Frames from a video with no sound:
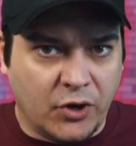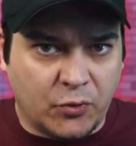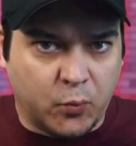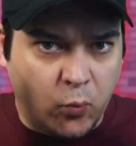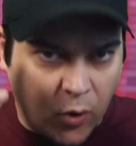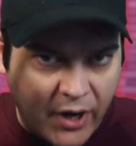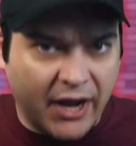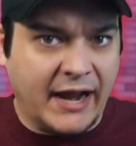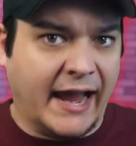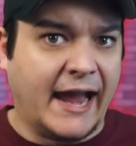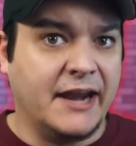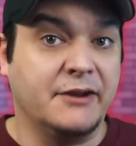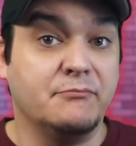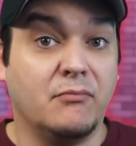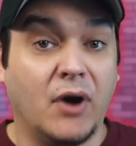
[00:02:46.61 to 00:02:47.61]
with what I
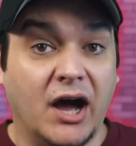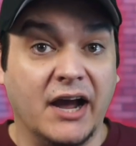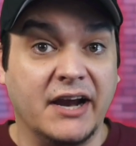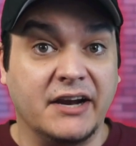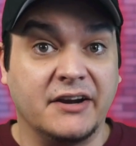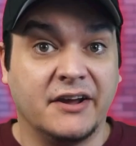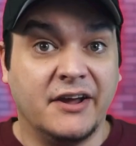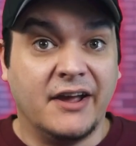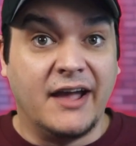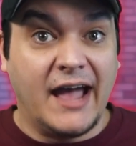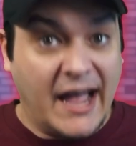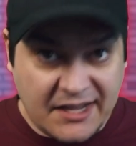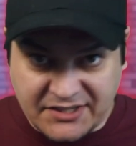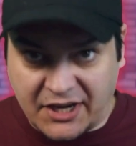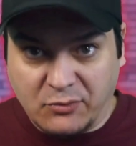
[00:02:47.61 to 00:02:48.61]
had in mind
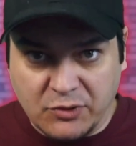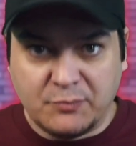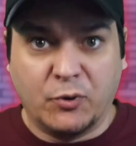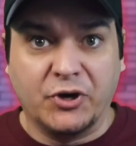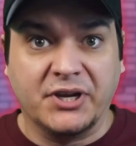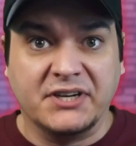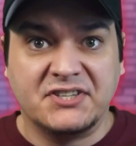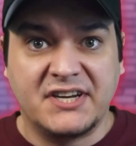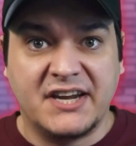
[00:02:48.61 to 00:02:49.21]
as I was putting it